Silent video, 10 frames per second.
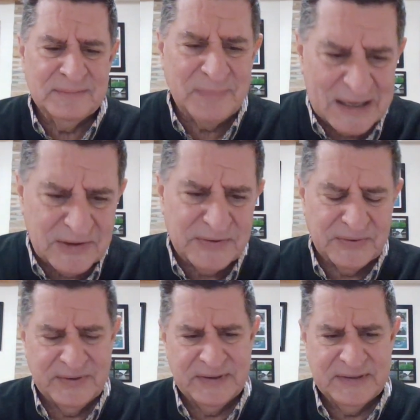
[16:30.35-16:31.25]

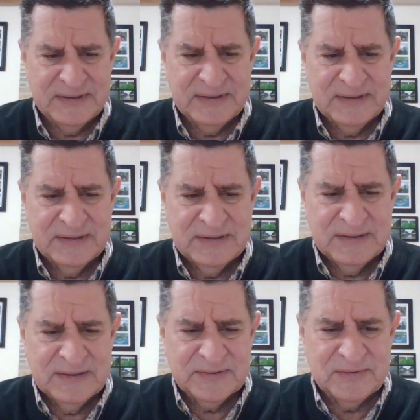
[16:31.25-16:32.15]
martyred
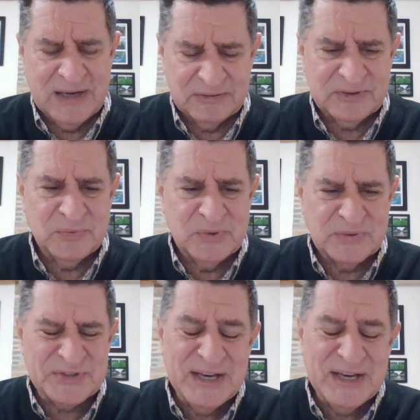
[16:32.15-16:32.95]
throughout the world.